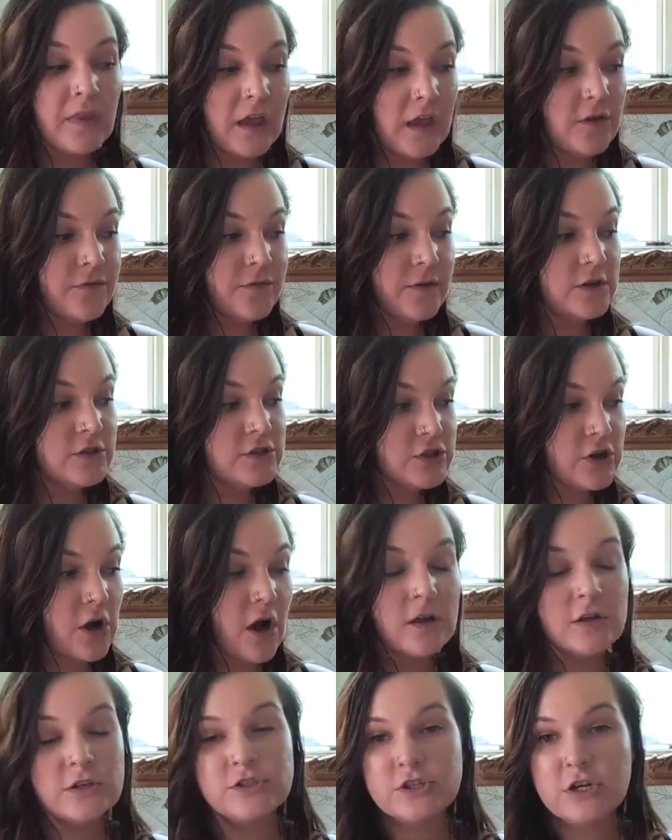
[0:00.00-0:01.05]
if an
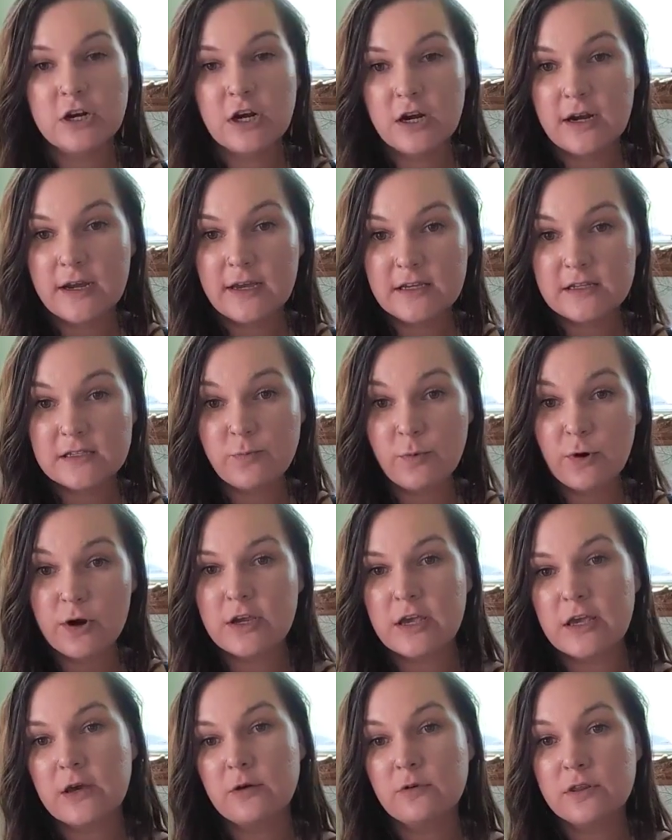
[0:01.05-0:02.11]
astrologer is
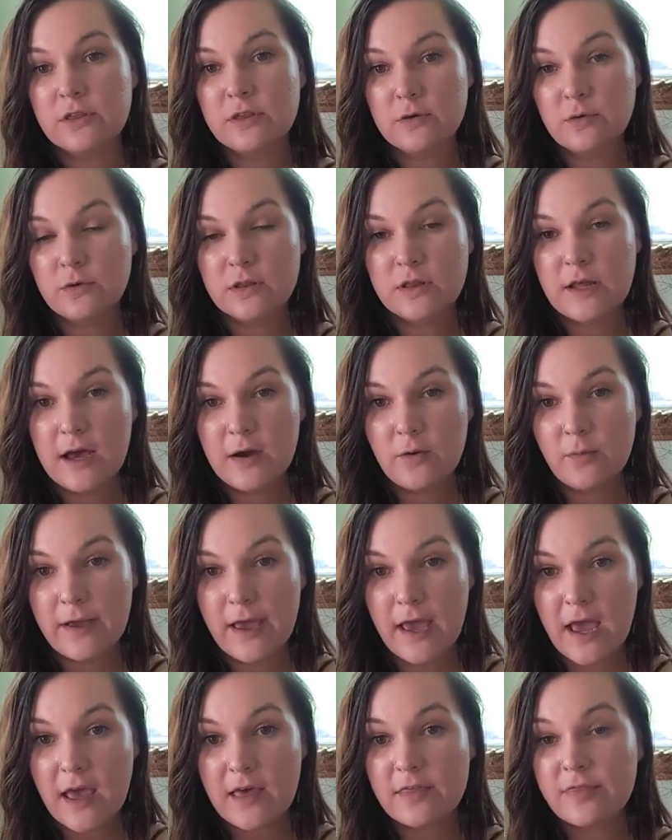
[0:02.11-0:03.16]
working with you in that
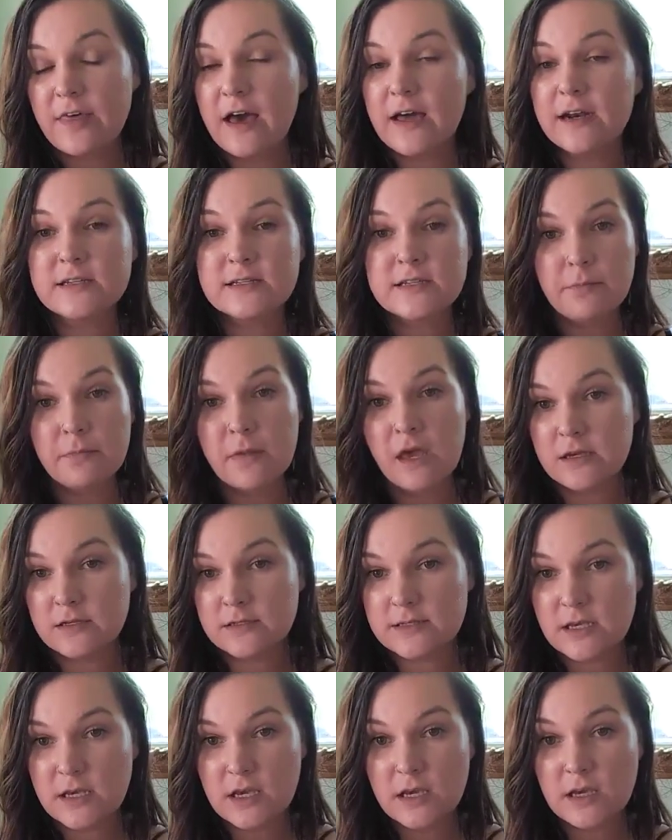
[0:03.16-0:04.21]
way, that is
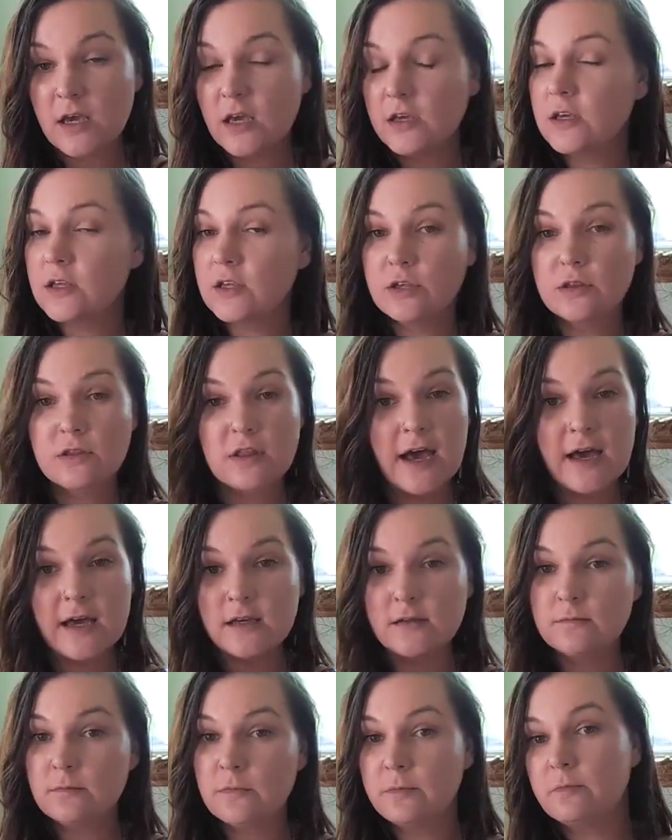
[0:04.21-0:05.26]
amazing.
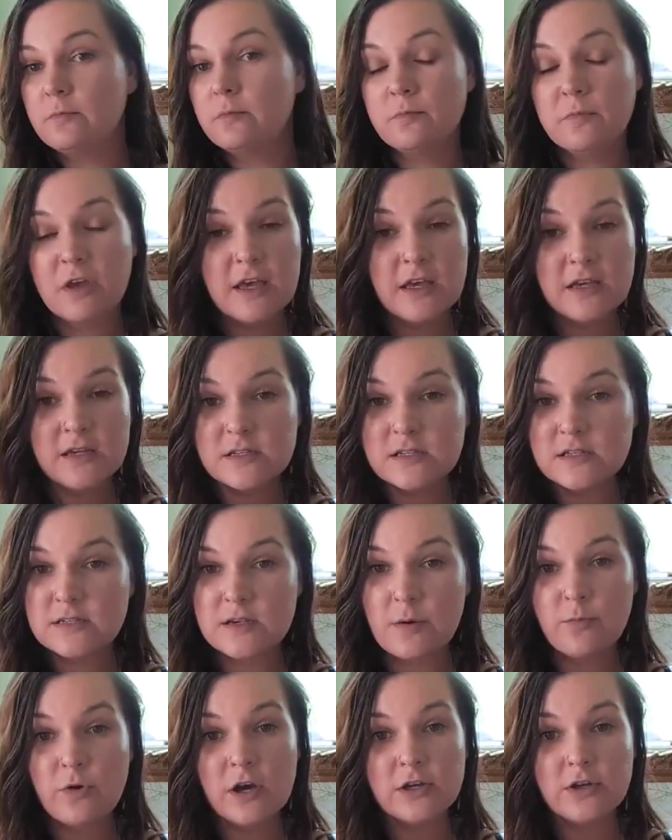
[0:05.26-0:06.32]
That is
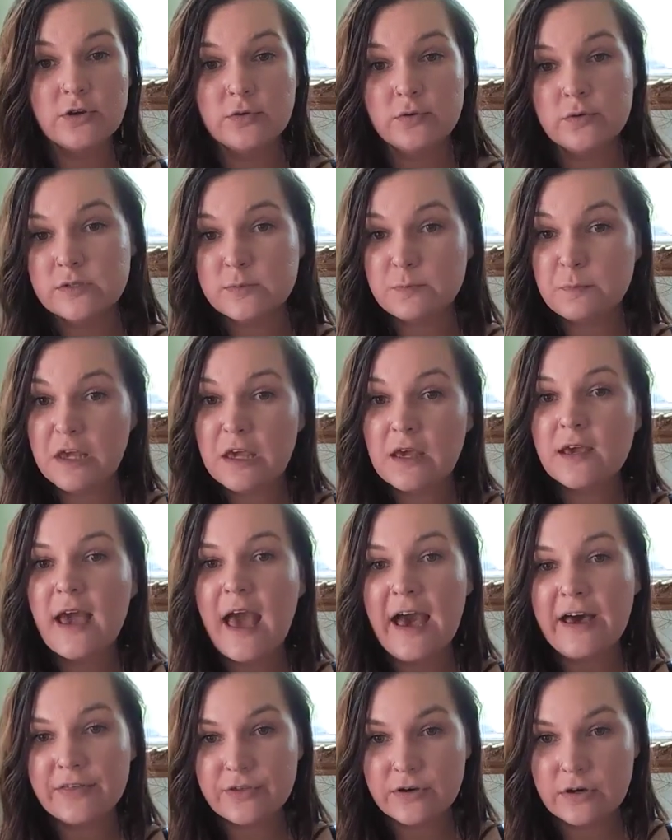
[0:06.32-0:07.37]
someone who's being
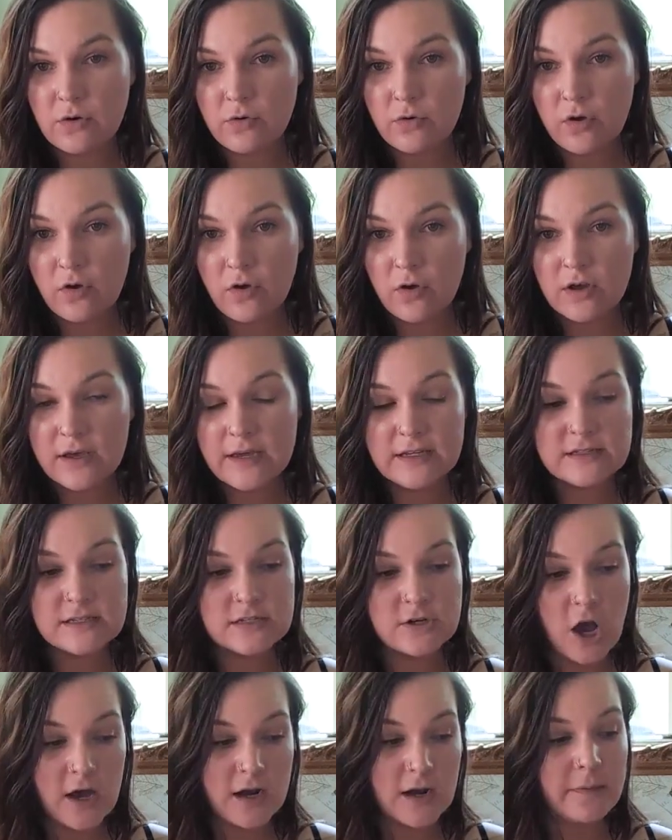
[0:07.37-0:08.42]
ethical.
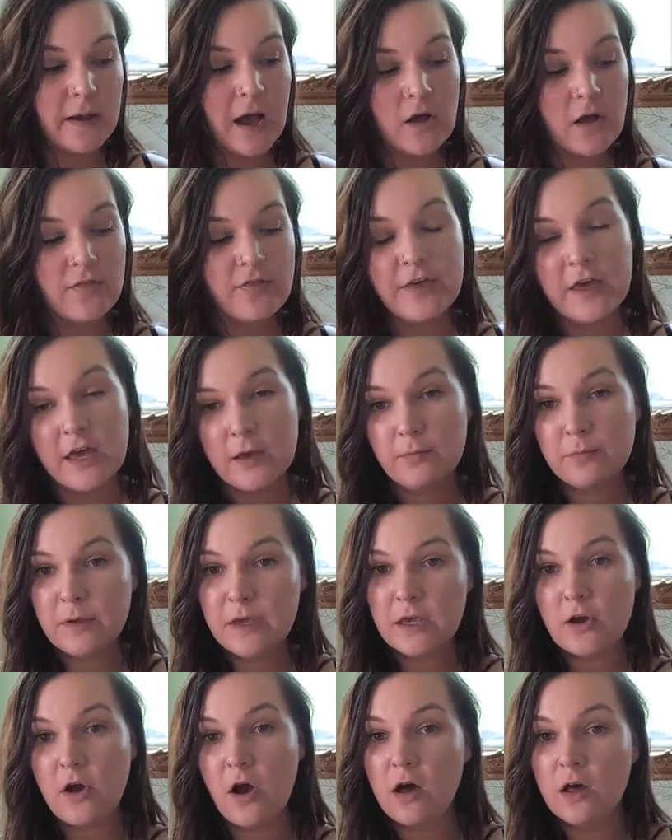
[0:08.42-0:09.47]
It's not about them
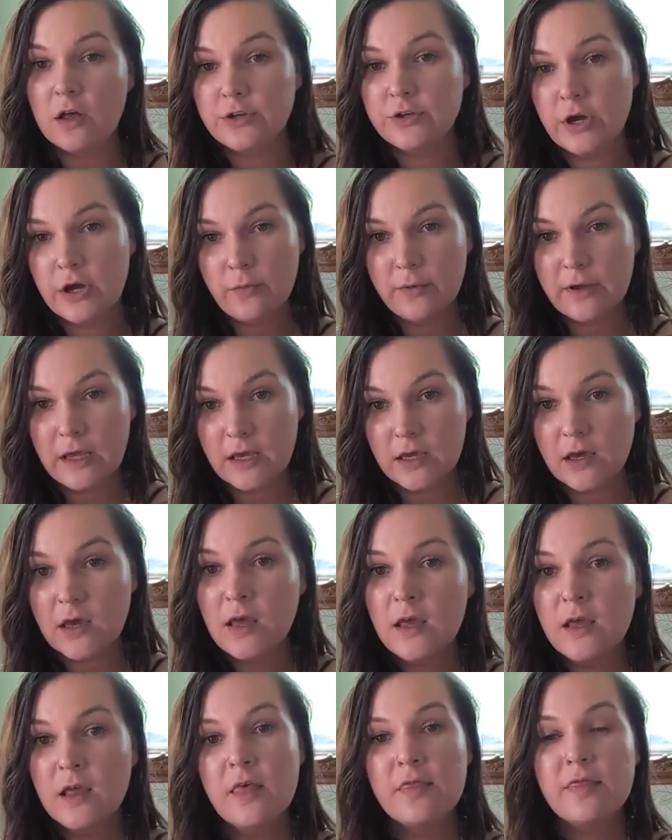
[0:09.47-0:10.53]
being all knowing.
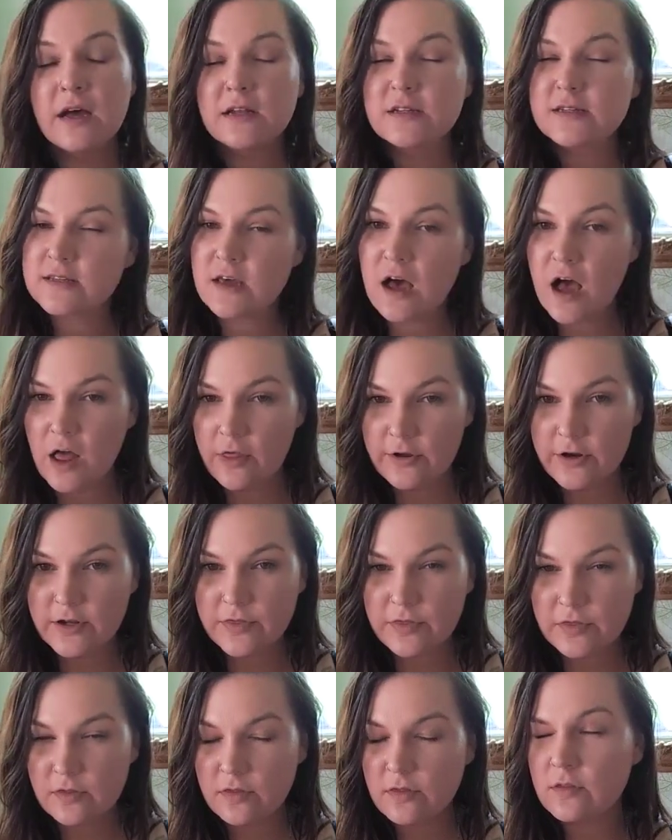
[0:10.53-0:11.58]
That's the
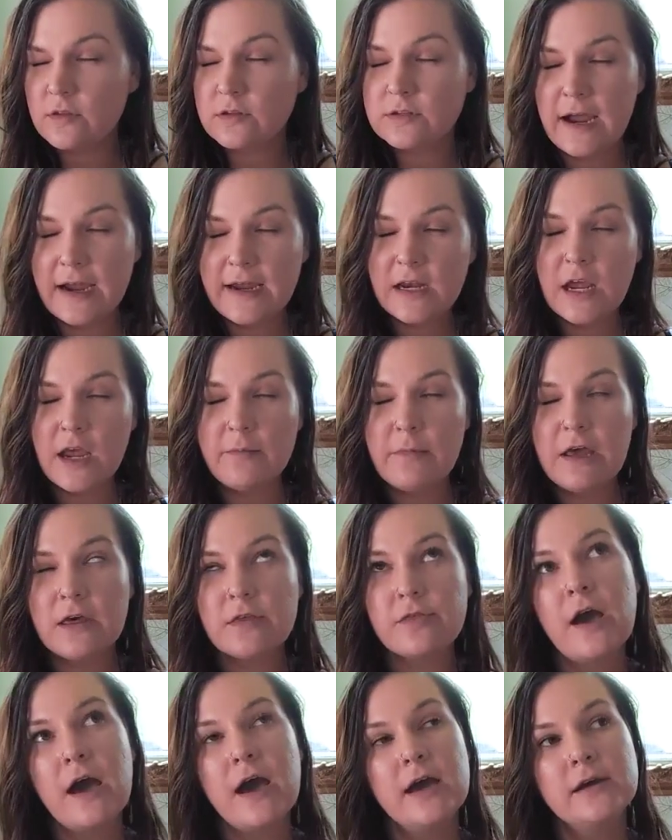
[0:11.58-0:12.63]
other
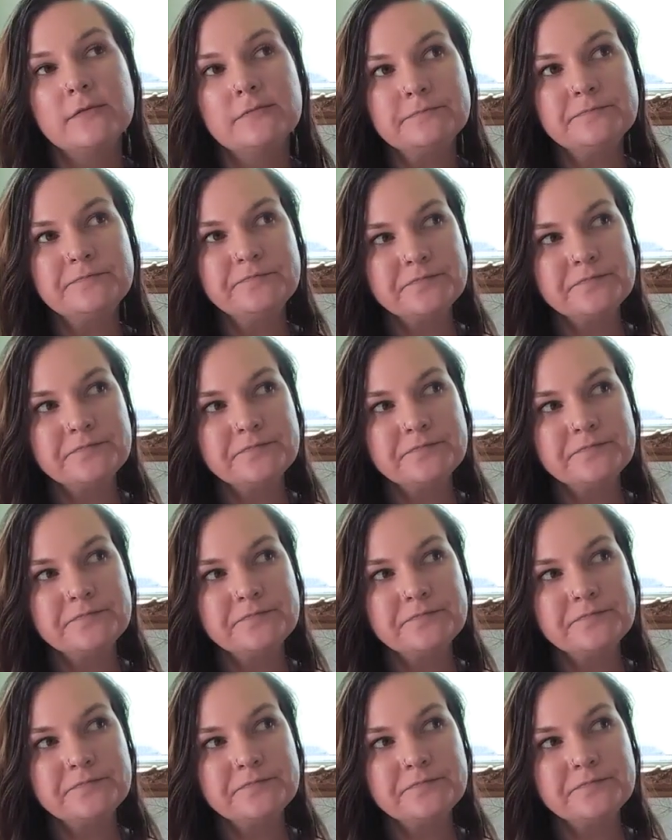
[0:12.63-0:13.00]
dynamic that